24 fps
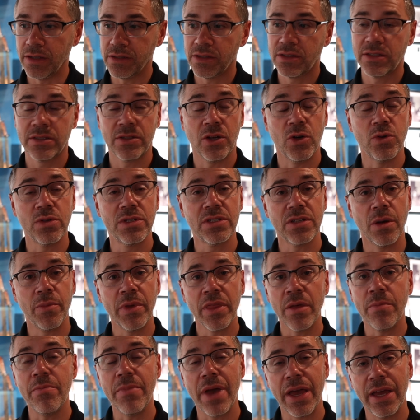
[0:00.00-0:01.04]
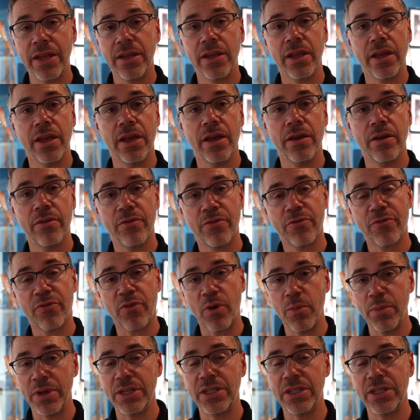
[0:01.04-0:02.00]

So some of the men from